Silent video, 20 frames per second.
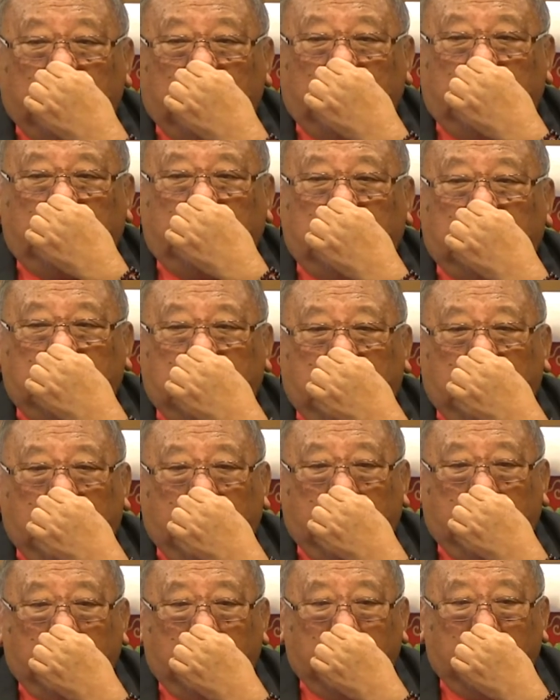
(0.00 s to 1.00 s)
in
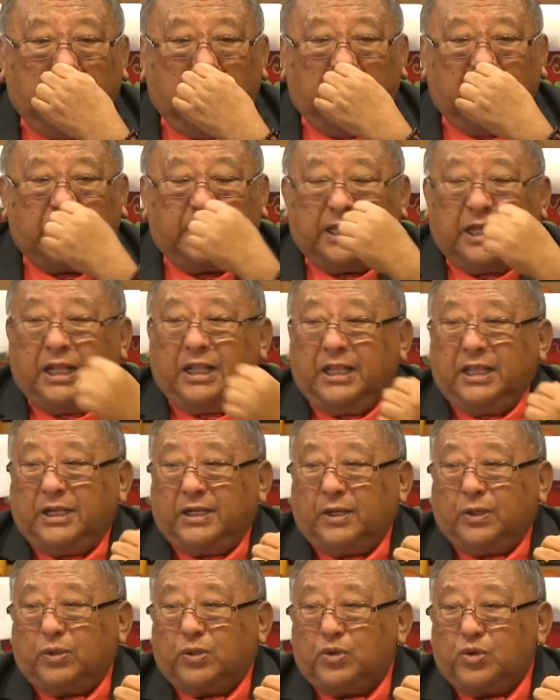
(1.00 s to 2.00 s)
there and then
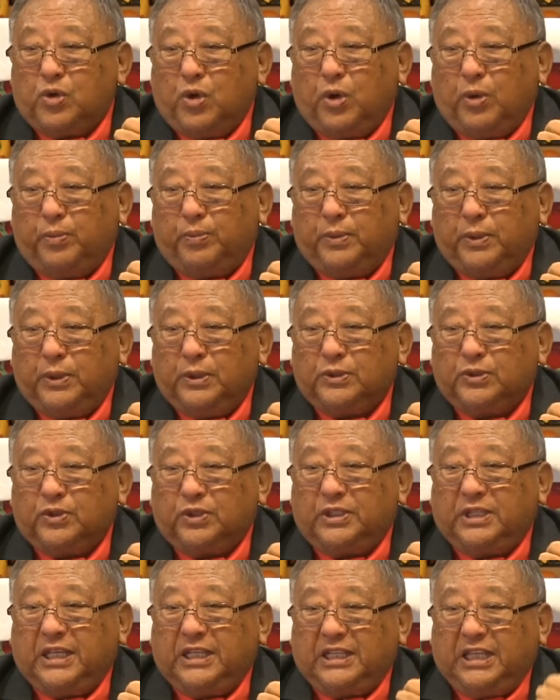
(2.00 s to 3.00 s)
little rope
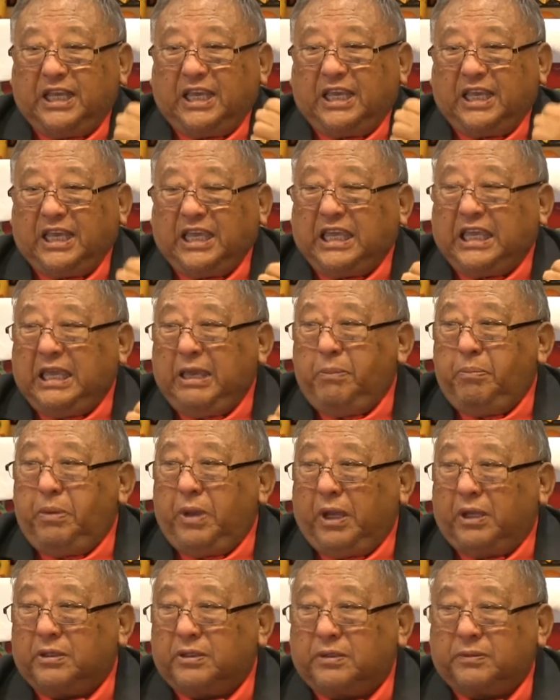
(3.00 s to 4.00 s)
so that they can keep
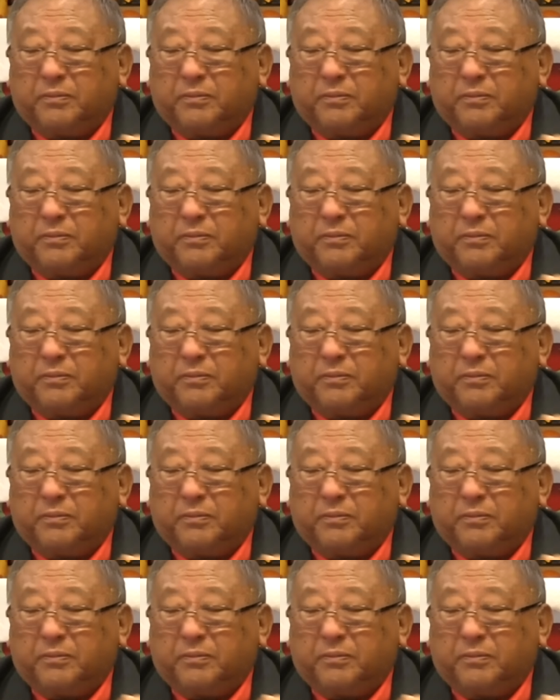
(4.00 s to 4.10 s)
it.